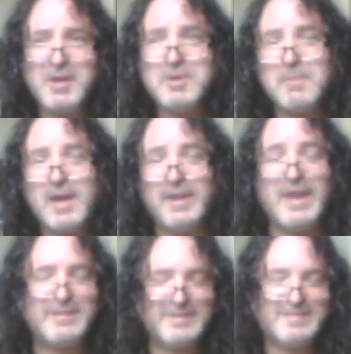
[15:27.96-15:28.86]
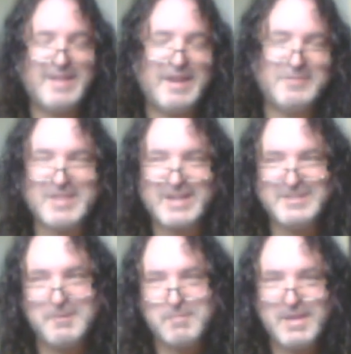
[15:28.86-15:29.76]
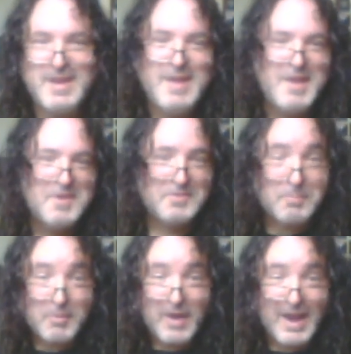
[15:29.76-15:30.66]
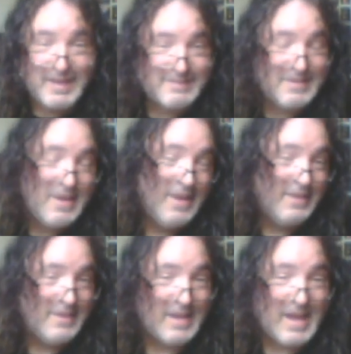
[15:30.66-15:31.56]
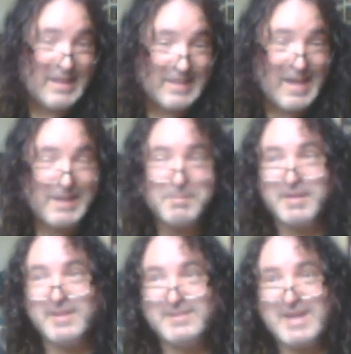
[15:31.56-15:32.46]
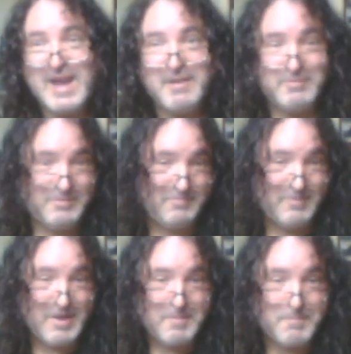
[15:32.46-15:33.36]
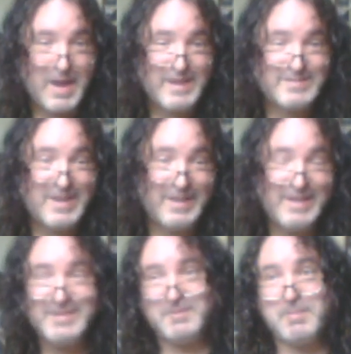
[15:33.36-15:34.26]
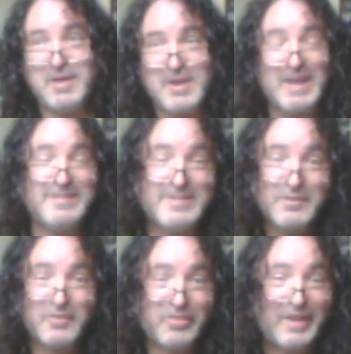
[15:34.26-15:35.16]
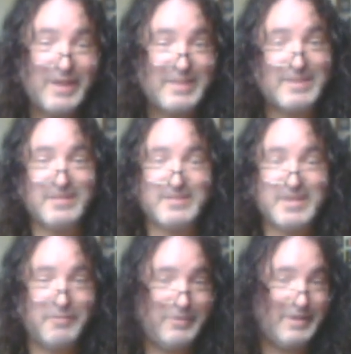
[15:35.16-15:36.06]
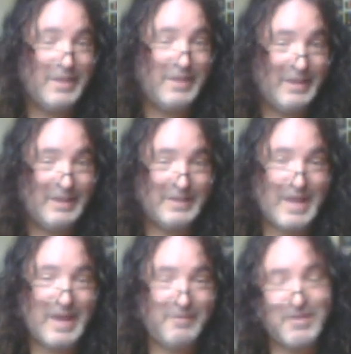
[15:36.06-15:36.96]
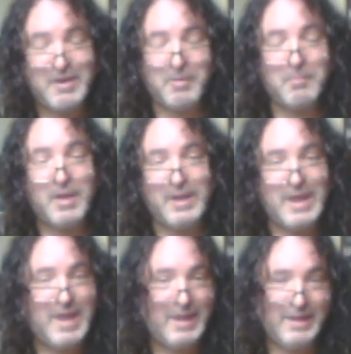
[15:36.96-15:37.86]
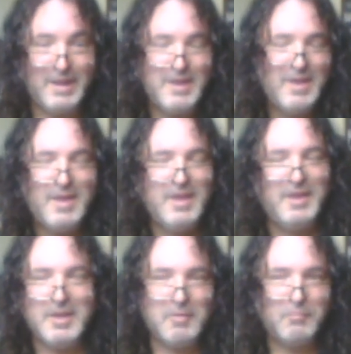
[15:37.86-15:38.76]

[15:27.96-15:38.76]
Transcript: talk about Harry Mudd. As I said, I was actually a bit surprised that I liked because I was very bashing his appearance. I still think that Discovery didn't need to have Harry Mudd in